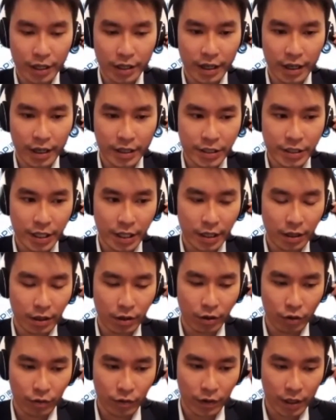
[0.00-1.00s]
there's
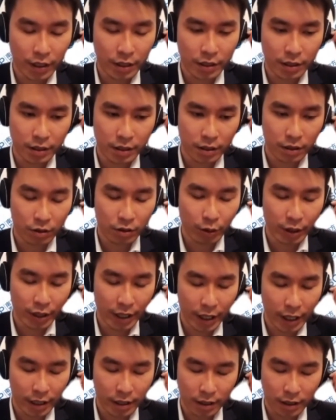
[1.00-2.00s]
over
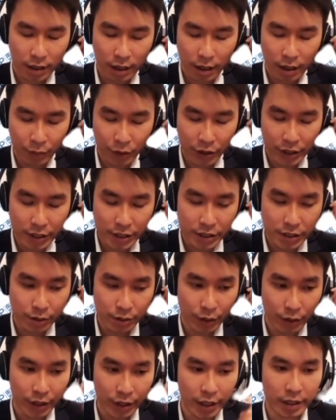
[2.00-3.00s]
28 companies
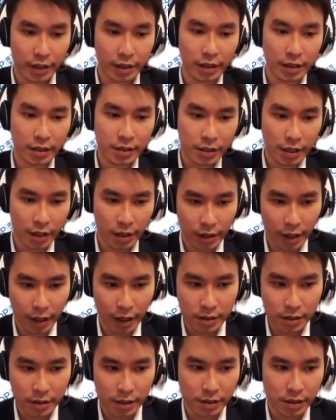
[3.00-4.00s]
within this
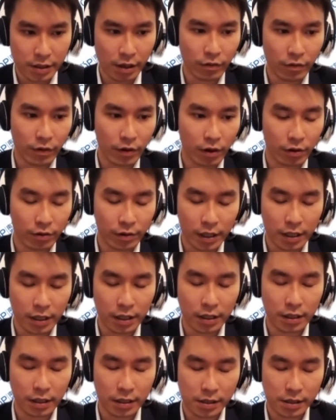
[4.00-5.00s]
index itself, or
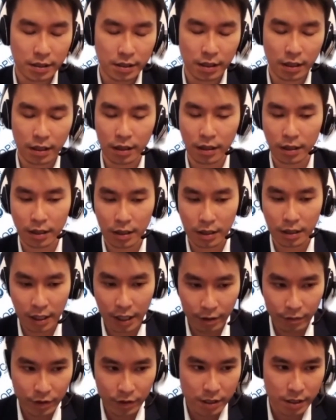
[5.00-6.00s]
rather this
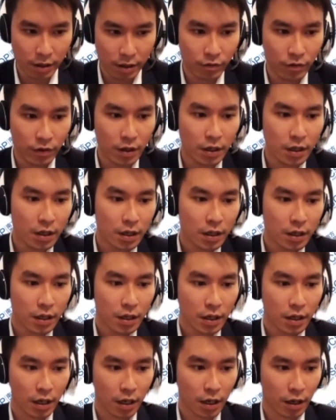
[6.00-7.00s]
ETF itself.
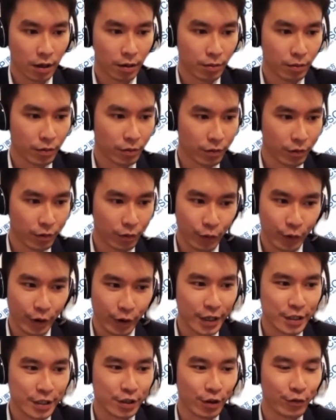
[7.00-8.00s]

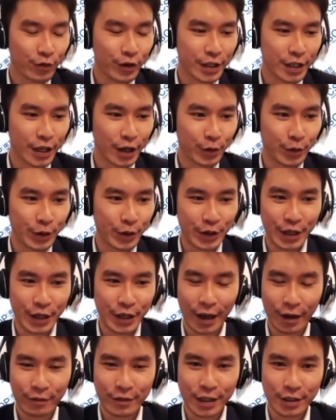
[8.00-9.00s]
As of right now, we only
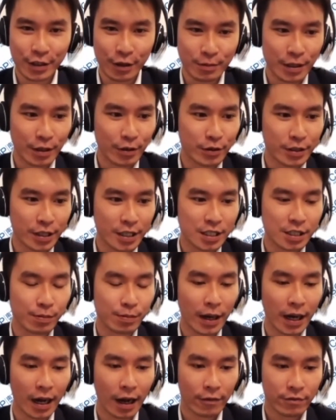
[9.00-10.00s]
have the top 10 holdings,
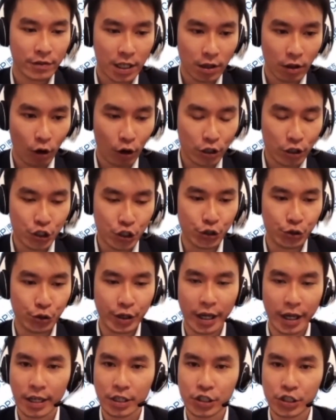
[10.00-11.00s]
but after launch, you
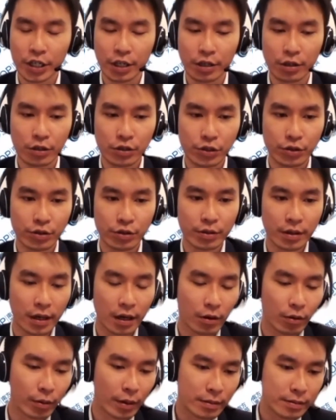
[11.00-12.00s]
can actually go to
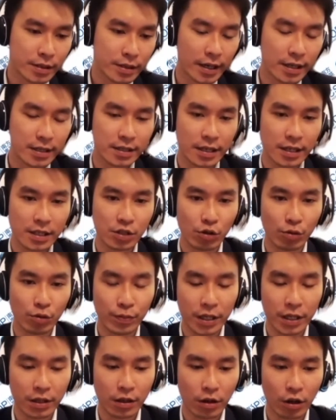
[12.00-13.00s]
our website,
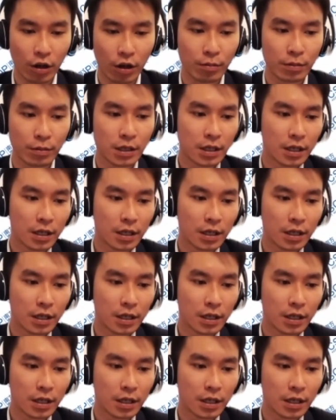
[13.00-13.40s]
CSOP.com,